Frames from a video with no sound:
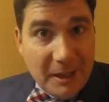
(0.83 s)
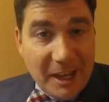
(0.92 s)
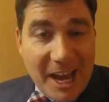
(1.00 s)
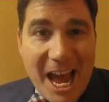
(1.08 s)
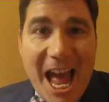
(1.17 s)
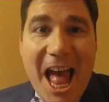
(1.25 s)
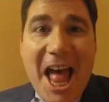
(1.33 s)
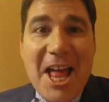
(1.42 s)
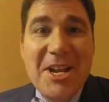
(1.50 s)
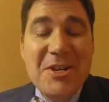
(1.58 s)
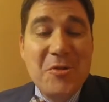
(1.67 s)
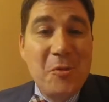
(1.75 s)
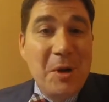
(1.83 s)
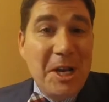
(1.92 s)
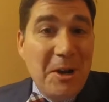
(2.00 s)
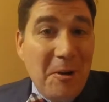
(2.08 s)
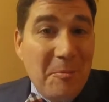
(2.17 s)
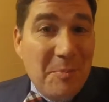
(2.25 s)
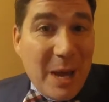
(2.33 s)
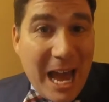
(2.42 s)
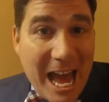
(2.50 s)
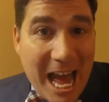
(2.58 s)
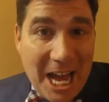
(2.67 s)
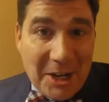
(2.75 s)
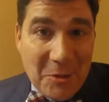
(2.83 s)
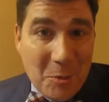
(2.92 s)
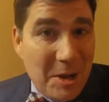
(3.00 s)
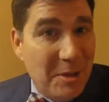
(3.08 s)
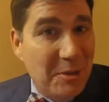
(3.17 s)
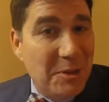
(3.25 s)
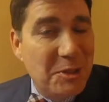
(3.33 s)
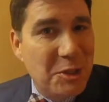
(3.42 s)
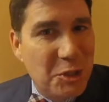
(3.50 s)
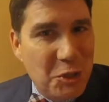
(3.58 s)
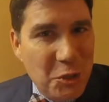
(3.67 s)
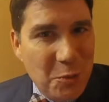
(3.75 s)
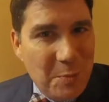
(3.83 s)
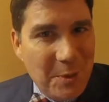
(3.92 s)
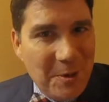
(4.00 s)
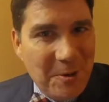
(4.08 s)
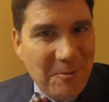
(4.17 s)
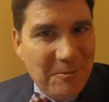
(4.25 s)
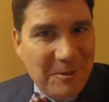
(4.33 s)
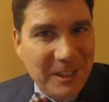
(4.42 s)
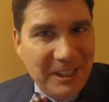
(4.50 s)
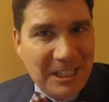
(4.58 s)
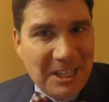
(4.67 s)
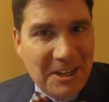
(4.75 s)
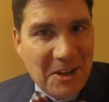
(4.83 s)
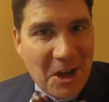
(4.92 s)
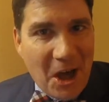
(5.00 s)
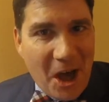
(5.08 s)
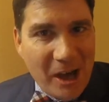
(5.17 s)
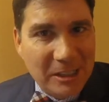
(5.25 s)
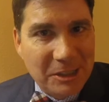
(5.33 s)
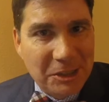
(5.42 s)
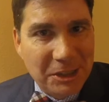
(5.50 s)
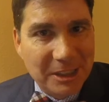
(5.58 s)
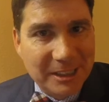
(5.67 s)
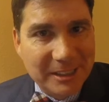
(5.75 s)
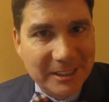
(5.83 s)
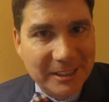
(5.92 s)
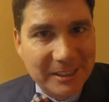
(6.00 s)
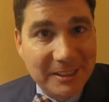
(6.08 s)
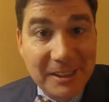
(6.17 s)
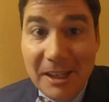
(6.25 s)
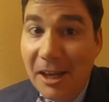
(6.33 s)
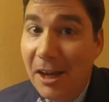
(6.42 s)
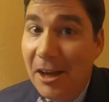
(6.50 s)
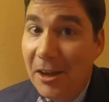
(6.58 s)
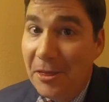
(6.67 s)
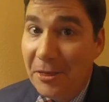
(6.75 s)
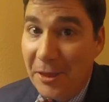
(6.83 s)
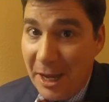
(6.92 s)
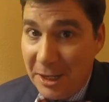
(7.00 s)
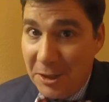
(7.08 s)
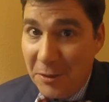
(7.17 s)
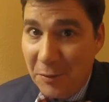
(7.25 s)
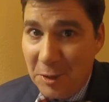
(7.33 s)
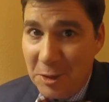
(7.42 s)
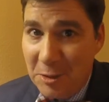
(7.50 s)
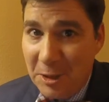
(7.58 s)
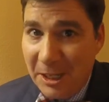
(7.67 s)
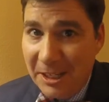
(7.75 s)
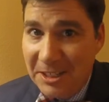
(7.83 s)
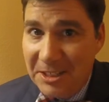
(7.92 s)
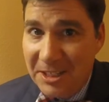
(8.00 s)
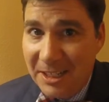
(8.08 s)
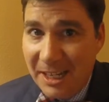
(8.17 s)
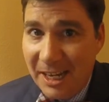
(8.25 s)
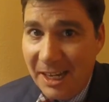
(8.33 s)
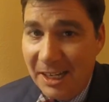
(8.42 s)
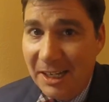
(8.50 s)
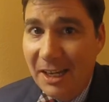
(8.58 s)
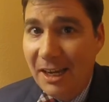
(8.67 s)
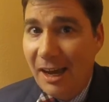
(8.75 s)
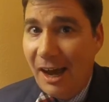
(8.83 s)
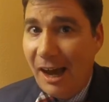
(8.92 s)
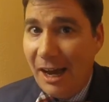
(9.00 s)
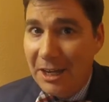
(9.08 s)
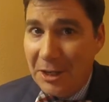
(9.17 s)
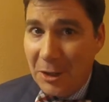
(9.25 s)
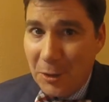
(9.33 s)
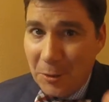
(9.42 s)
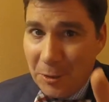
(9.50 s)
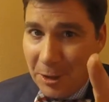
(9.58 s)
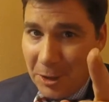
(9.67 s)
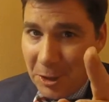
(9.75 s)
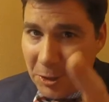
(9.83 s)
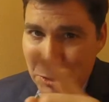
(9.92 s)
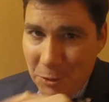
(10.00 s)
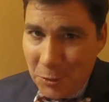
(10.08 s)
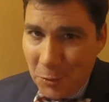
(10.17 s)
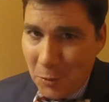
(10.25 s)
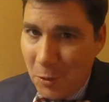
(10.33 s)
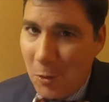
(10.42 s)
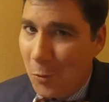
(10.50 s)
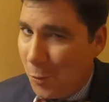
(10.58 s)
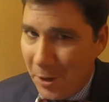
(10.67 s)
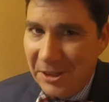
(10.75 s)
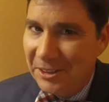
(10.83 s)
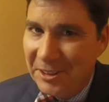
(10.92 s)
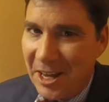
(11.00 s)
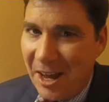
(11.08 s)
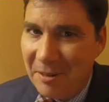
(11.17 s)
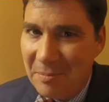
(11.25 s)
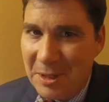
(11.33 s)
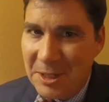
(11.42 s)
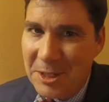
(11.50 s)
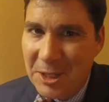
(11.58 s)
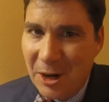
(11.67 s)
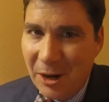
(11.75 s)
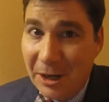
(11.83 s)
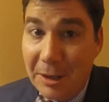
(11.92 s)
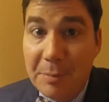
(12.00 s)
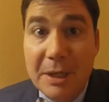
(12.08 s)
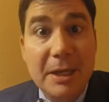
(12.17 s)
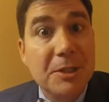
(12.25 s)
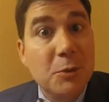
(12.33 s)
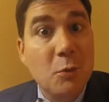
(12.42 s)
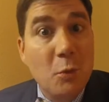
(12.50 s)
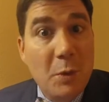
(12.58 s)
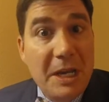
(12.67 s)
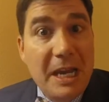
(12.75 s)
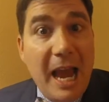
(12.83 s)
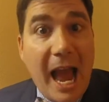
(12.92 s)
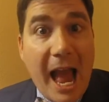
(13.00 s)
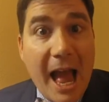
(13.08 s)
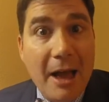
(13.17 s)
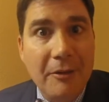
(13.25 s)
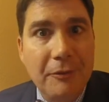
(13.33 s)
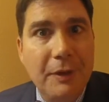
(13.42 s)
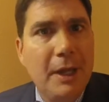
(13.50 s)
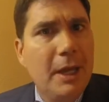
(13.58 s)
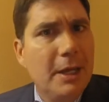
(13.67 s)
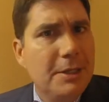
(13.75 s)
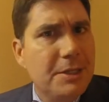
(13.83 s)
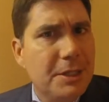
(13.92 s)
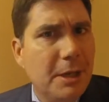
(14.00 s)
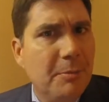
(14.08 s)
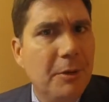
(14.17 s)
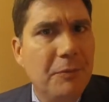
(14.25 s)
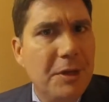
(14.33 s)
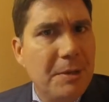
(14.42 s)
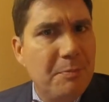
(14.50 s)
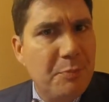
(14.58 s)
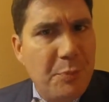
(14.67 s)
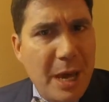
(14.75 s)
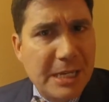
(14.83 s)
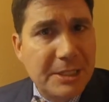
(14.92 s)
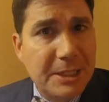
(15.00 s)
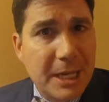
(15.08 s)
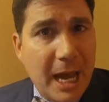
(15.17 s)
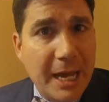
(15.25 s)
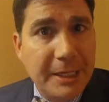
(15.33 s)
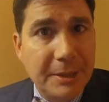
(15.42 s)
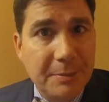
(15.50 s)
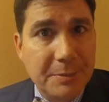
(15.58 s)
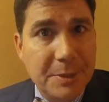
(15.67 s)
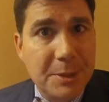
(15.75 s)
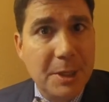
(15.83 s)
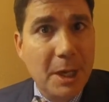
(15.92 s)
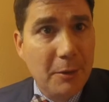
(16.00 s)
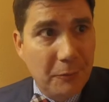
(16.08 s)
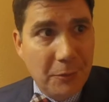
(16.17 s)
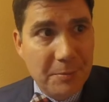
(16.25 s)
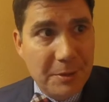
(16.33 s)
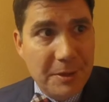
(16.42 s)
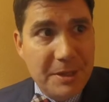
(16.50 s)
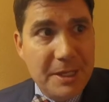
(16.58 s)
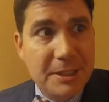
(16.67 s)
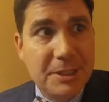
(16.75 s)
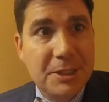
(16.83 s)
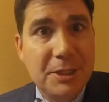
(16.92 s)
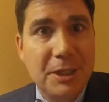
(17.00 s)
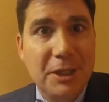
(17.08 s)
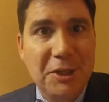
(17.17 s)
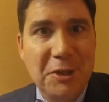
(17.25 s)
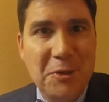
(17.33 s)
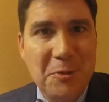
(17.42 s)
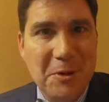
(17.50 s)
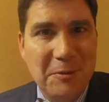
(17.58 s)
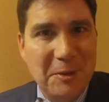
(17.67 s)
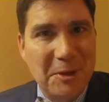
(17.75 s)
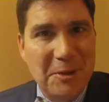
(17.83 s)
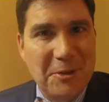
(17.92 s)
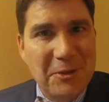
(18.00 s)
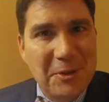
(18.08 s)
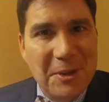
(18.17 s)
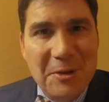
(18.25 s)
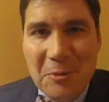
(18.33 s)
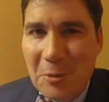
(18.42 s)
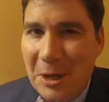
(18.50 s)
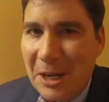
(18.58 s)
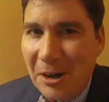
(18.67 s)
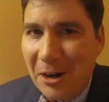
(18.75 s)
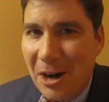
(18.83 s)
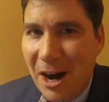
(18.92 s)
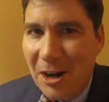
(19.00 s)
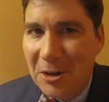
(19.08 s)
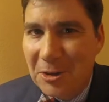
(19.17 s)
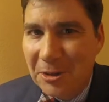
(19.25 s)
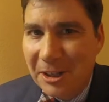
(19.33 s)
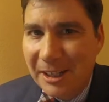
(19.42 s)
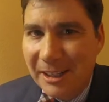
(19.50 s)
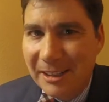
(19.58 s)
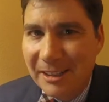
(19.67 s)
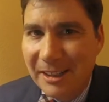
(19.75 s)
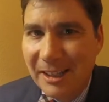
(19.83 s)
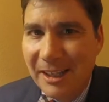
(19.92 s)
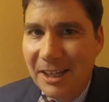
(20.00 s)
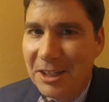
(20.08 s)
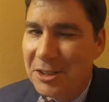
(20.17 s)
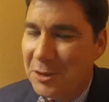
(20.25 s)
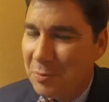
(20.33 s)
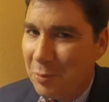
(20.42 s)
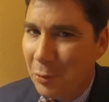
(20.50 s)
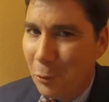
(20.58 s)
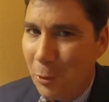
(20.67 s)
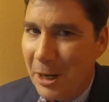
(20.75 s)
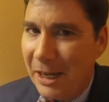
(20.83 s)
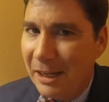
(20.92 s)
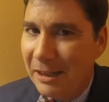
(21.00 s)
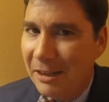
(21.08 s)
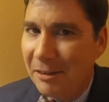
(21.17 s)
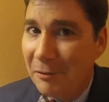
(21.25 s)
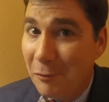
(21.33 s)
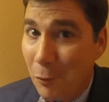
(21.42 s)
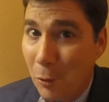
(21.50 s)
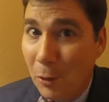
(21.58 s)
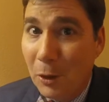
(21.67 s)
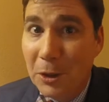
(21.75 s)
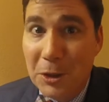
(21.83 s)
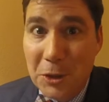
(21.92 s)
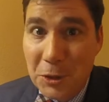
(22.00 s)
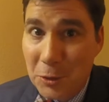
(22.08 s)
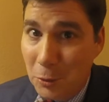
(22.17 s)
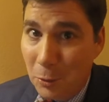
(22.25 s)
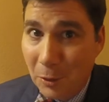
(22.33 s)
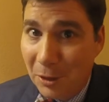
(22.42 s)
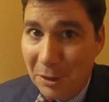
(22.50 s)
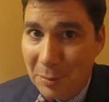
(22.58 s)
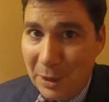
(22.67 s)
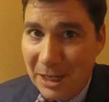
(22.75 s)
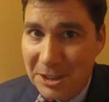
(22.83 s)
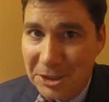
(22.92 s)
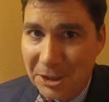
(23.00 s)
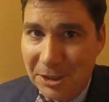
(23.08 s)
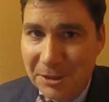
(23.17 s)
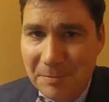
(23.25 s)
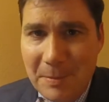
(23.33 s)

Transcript: And we're back with Supervillain Auction. Thank you for tuning in today. I know that you will not be sorry because we have some of the best items from this universe that we are conquering to bring for your pleasure.